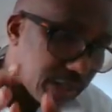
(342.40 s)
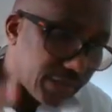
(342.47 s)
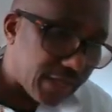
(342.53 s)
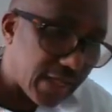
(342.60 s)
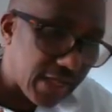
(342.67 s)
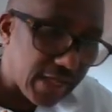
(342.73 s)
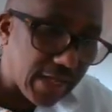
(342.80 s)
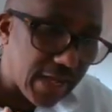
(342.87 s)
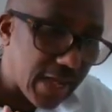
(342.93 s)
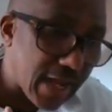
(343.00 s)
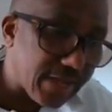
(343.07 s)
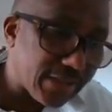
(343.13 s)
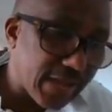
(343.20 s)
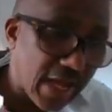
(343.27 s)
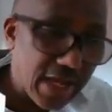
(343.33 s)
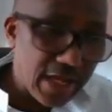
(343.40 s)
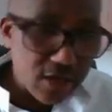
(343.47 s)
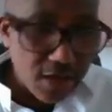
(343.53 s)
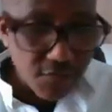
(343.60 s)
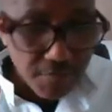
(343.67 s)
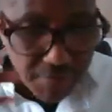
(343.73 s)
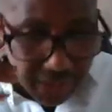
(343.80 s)
The entire
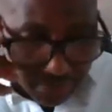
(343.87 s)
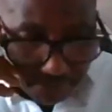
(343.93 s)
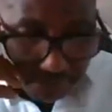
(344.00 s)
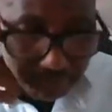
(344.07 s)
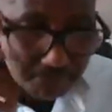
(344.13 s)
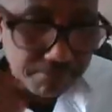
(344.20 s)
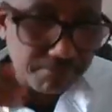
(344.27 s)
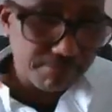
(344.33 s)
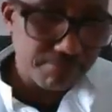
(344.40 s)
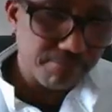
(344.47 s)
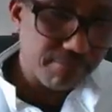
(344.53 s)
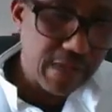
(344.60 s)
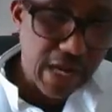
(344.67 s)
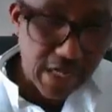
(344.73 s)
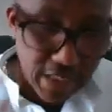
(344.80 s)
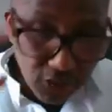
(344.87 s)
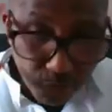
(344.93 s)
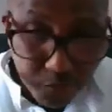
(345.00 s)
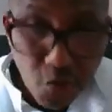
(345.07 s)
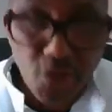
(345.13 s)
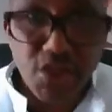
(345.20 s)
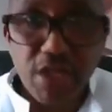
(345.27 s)
government and its
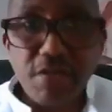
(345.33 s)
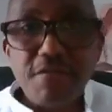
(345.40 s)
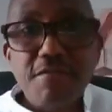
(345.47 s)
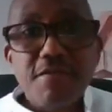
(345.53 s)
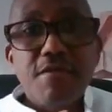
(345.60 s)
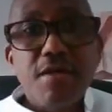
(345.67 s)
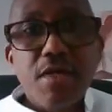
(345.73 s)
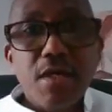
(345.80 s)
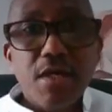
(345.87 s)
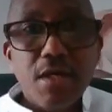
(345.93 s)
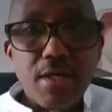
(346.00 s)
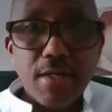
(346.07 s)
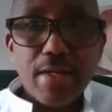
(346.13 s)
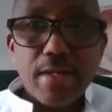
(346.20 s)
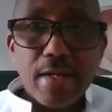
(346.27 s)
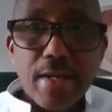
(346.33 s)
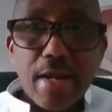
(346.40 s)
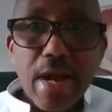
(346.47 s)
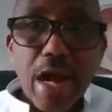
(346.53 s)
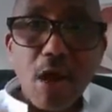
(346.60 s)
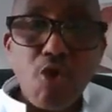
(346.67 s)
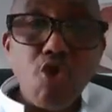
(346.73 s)
projects
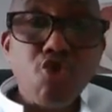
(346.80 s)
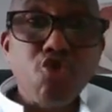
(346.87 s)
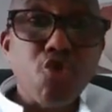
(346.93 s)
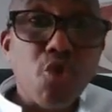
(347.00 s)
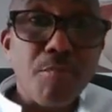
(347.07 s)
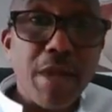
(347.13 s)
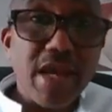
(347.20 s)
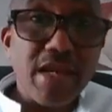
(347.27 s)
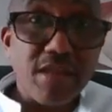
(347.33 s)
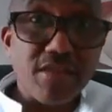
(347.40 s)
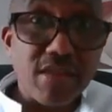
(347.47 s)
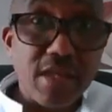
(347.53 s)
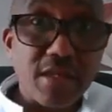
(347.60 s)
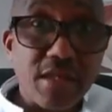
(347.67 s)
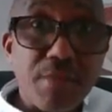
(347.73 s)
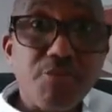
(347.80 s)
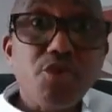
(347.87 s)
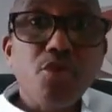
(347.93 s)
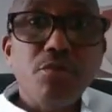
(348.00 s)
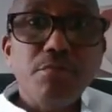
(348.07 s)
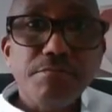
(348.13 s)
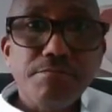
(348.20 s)
are controlled by the state
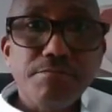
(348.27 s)
capture.